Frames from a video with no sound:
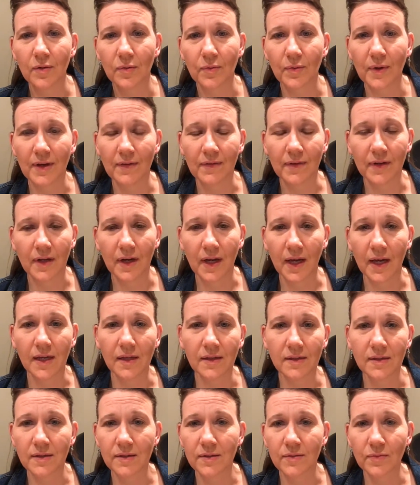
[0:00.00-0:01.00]
We have a
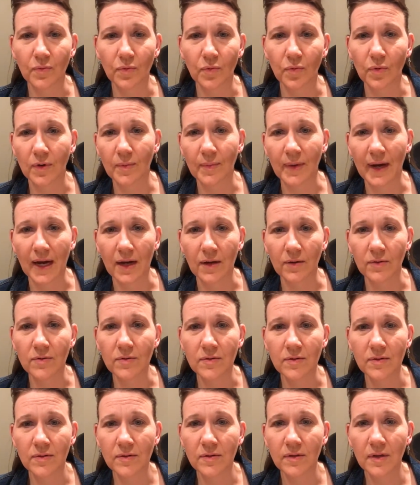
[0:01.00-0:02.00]
nice, warm
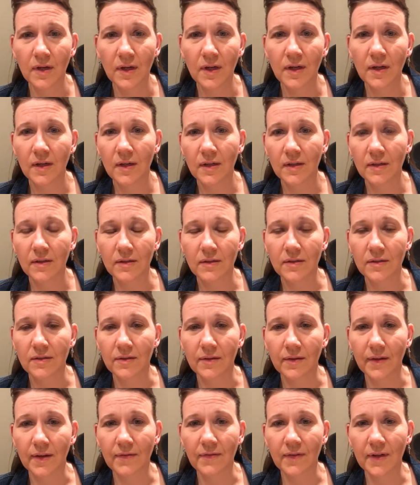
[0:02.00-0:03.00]
house
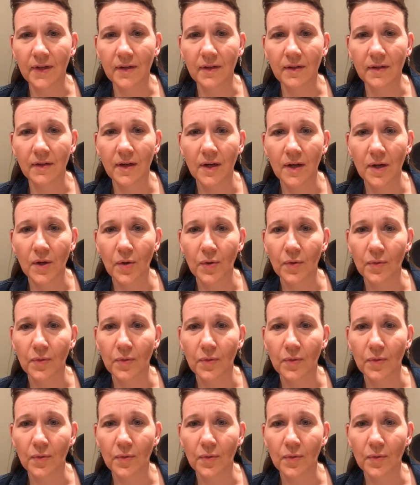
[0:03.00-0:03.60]
to live in.